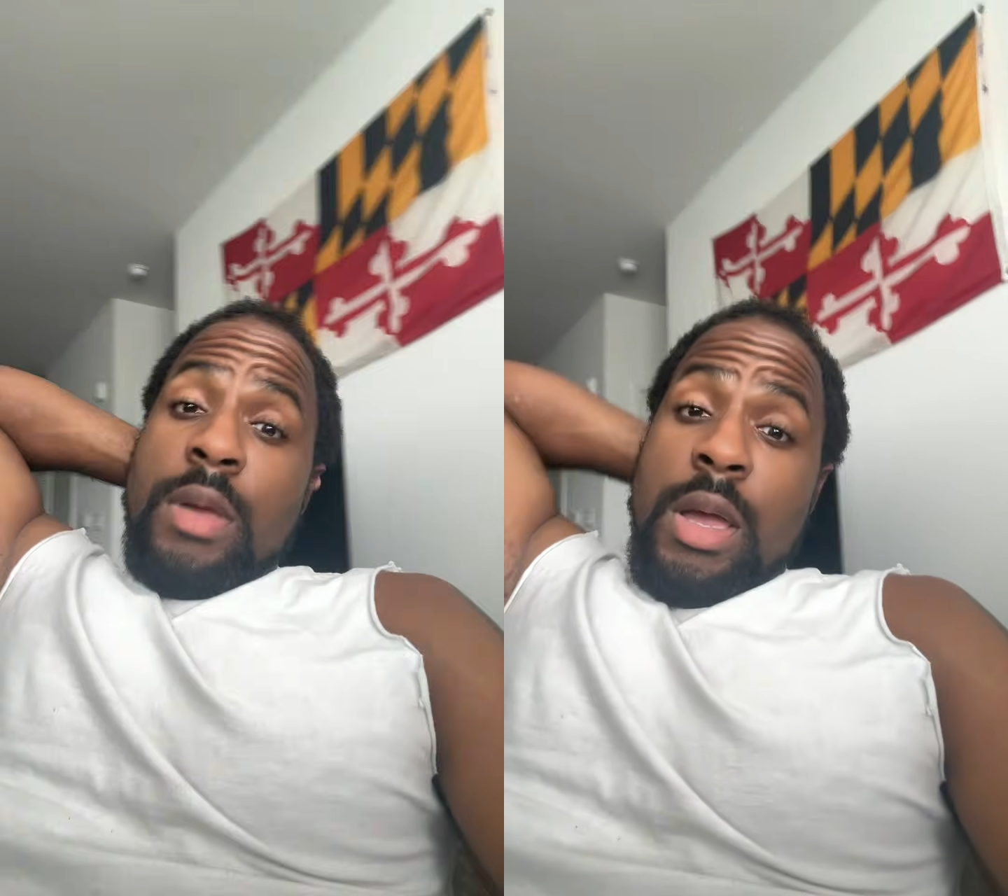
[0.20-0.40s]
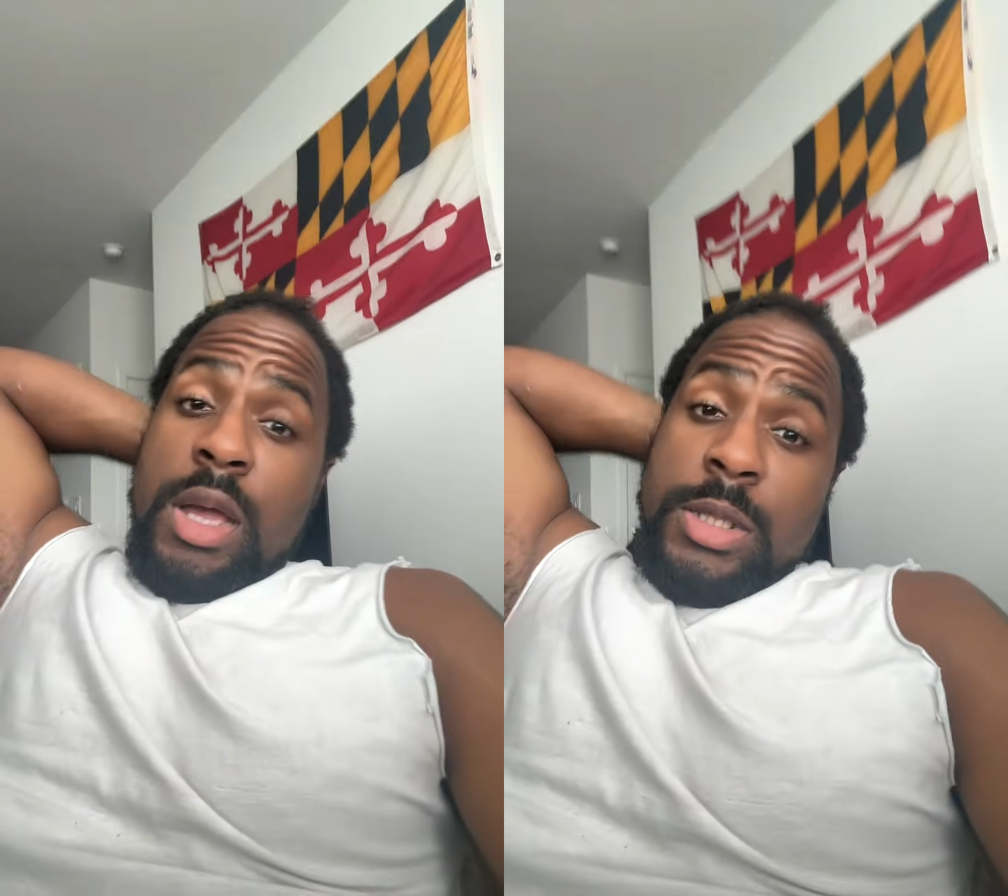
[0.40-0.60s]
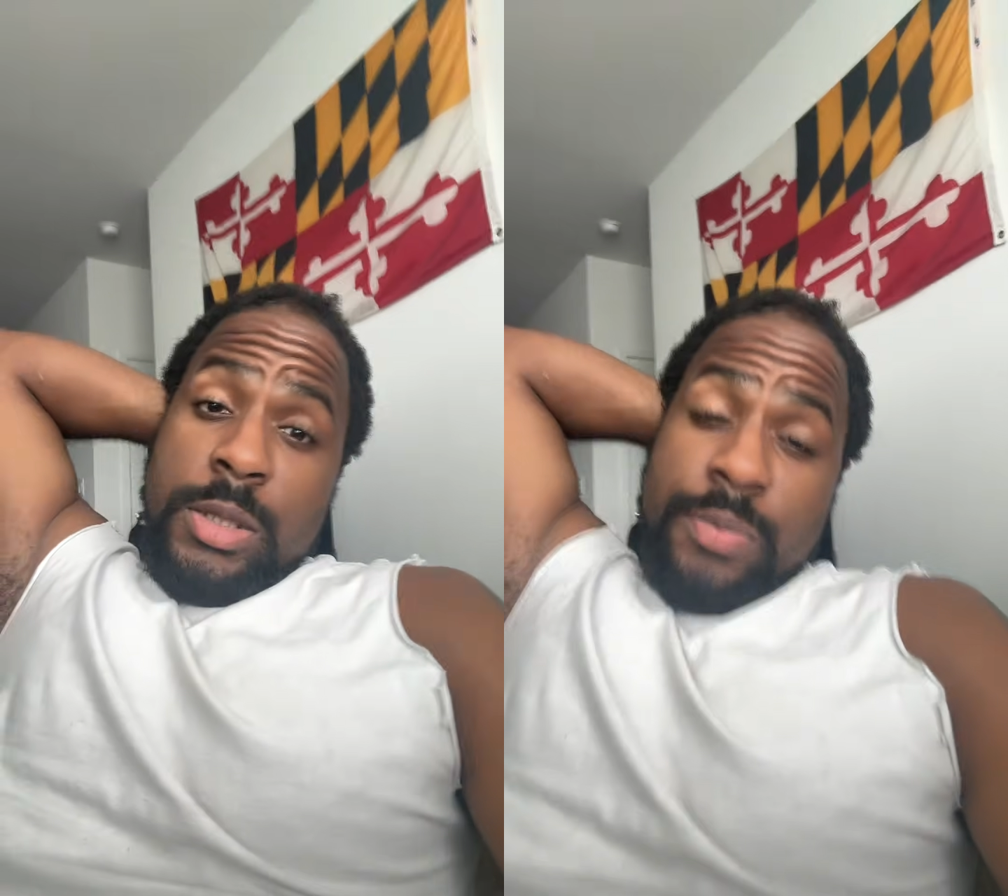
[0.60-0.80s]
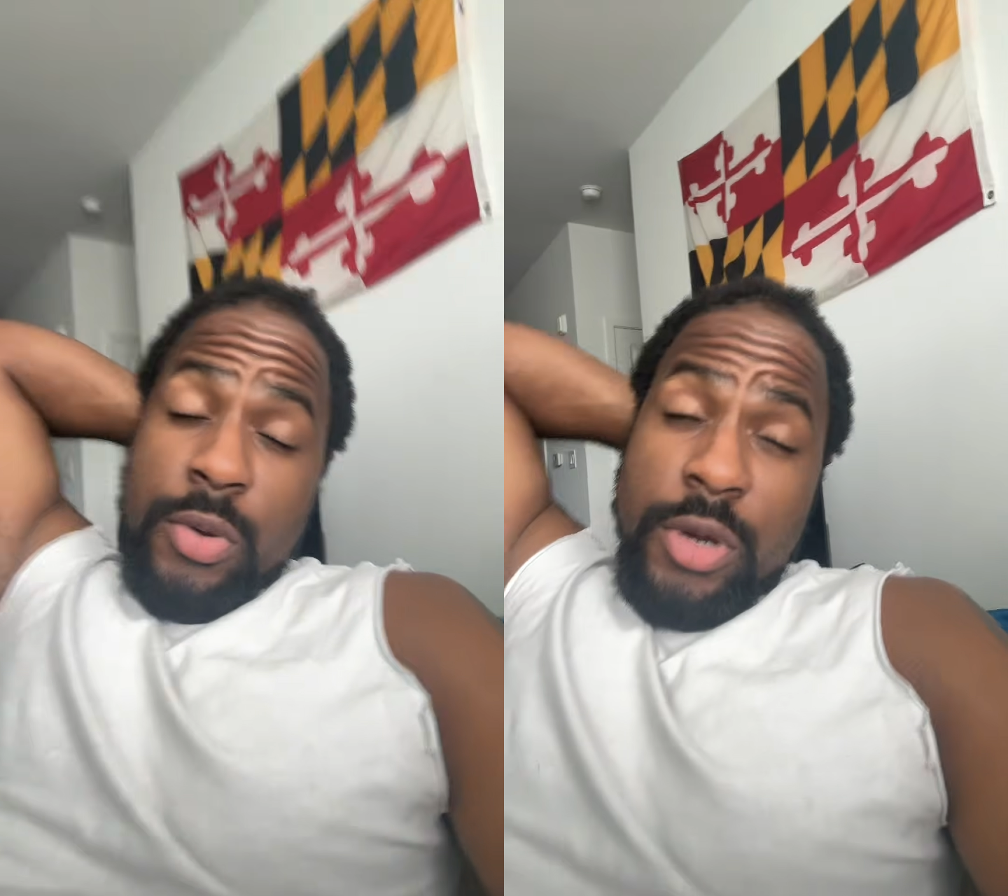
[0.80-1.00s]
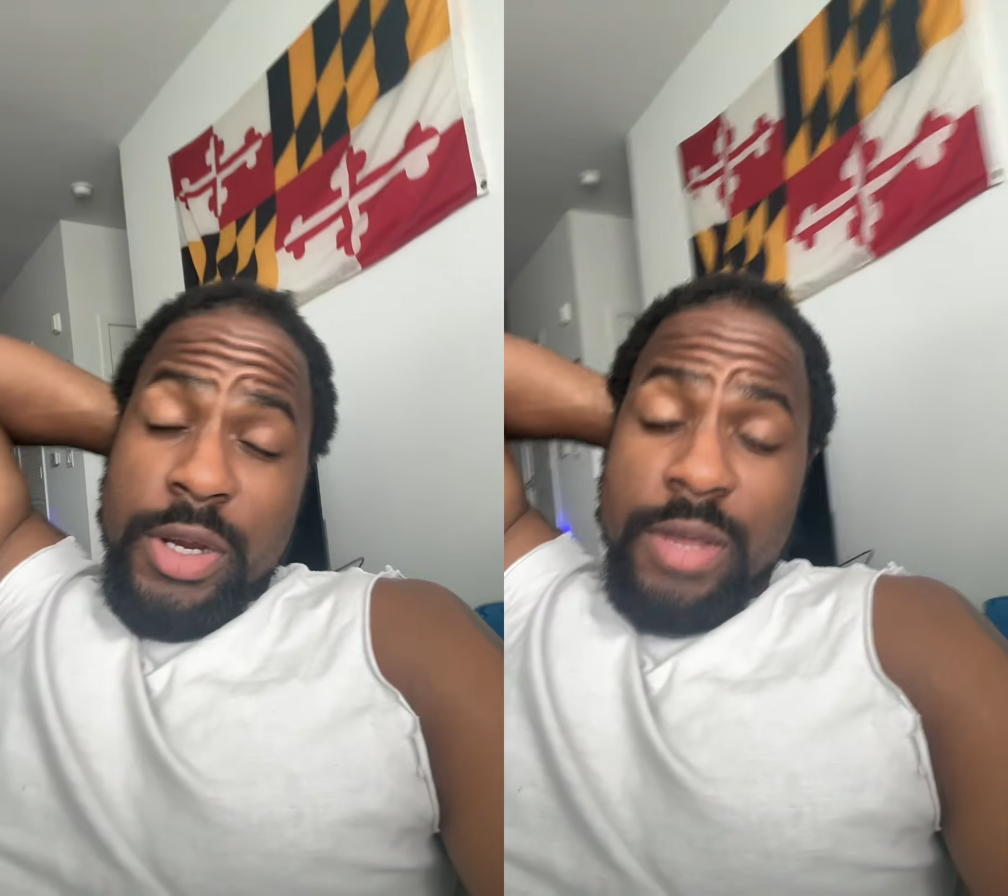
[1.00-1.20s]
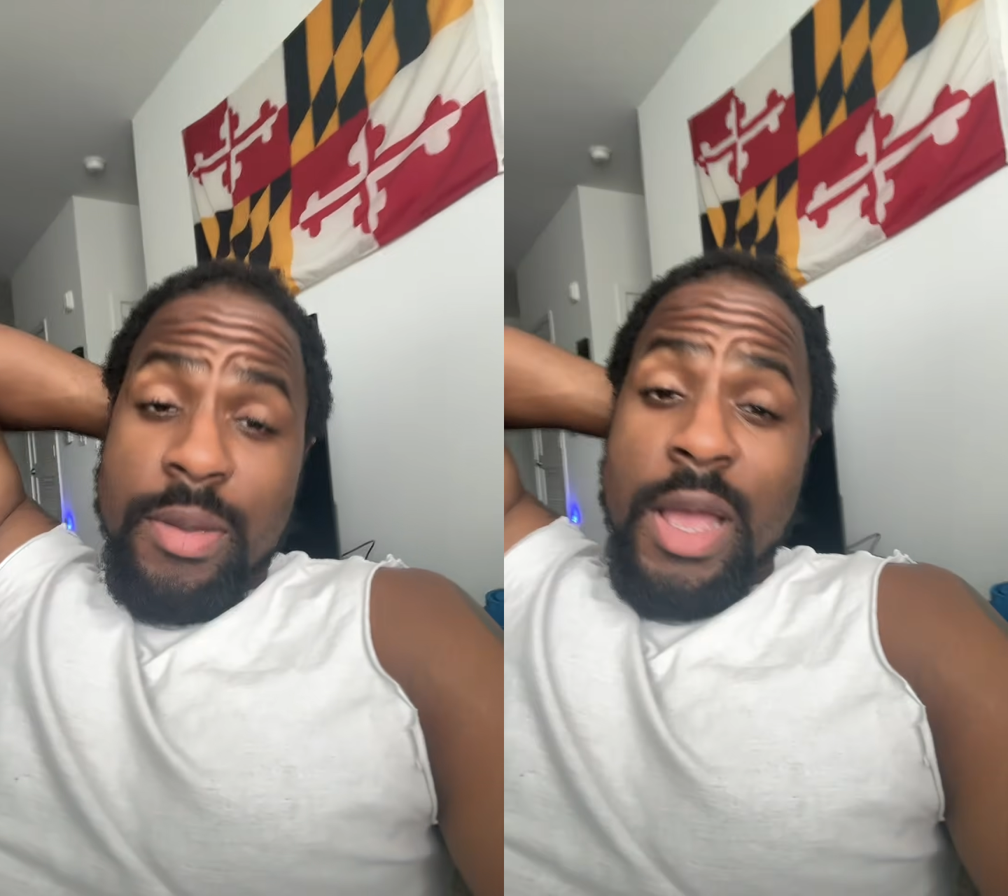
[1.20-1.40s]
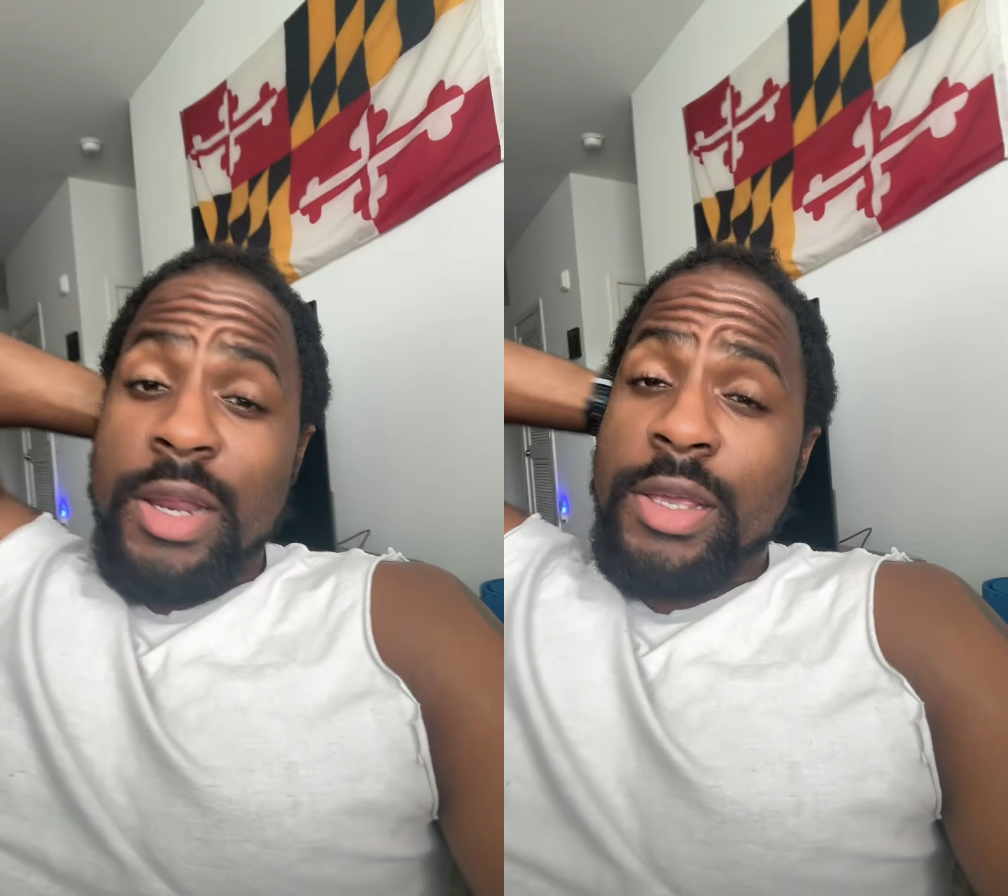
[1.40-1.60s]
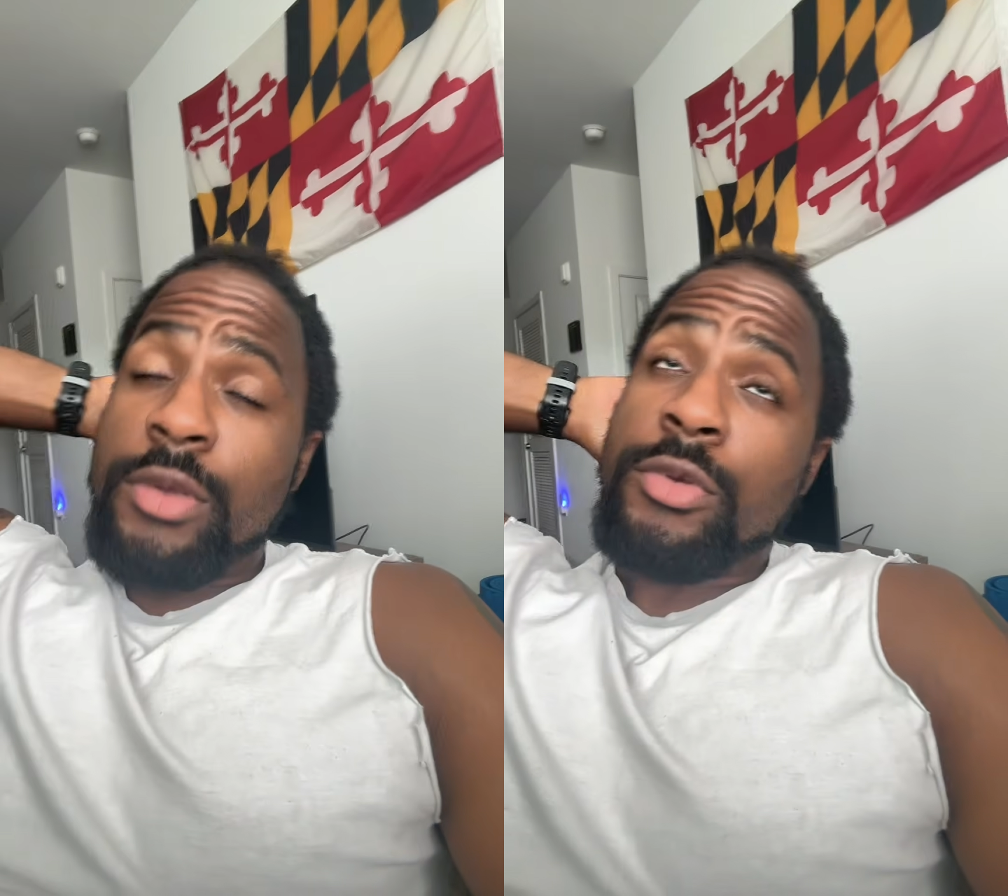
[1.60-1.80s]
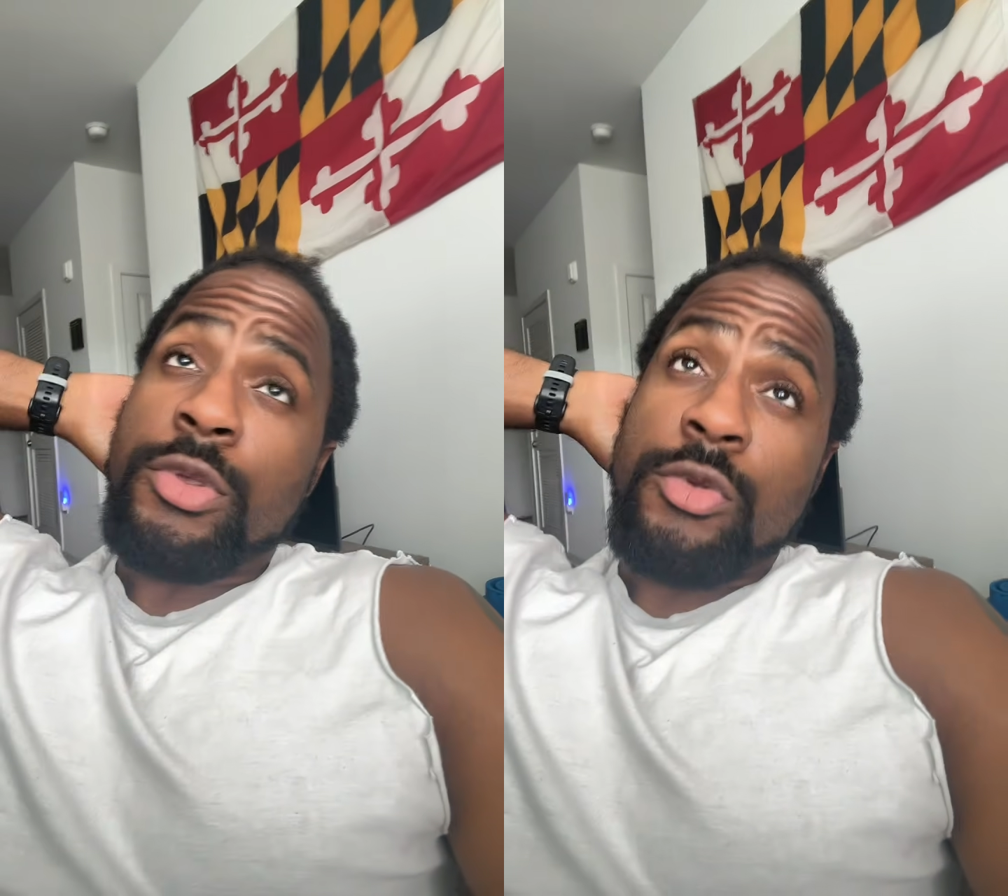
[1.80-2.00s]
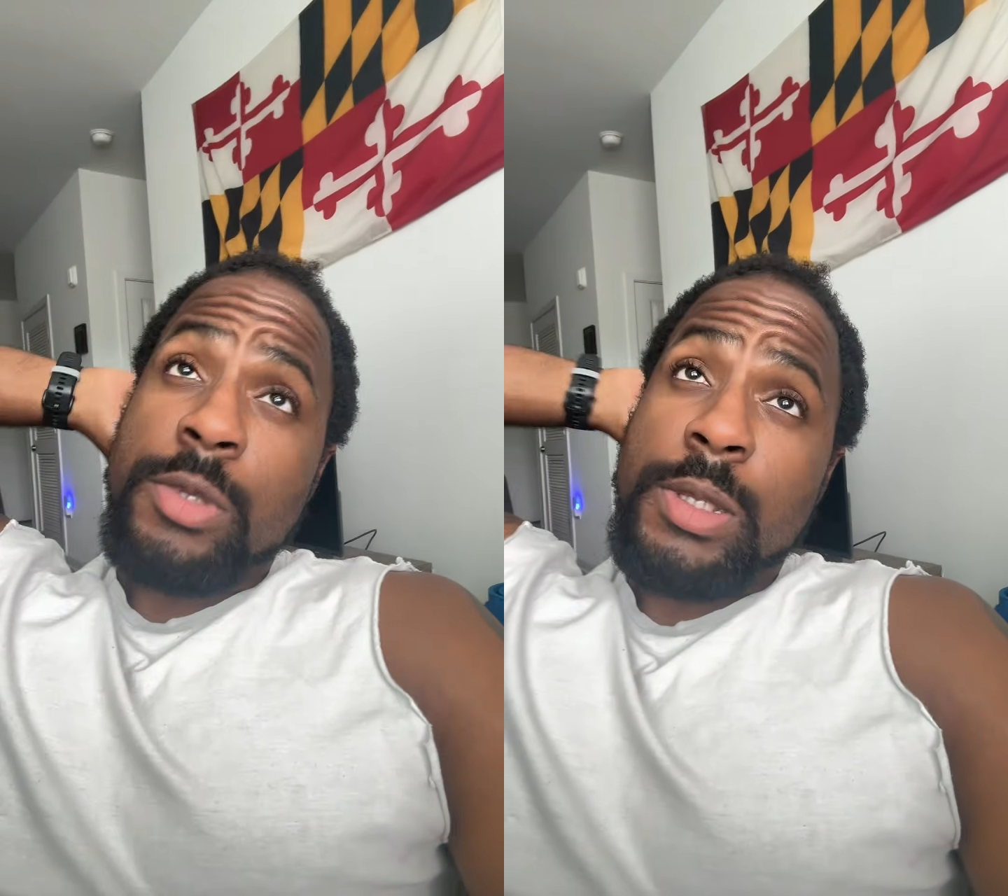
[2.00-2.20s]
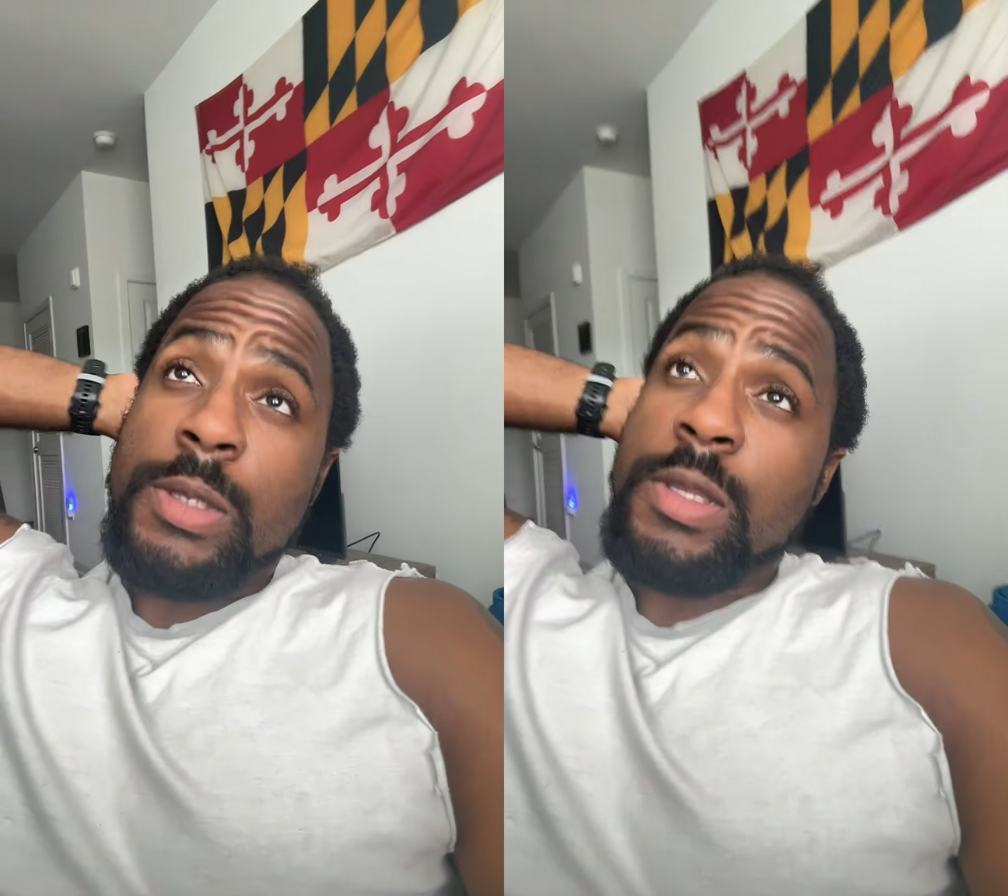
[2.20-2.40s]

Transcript: I support anybody who uses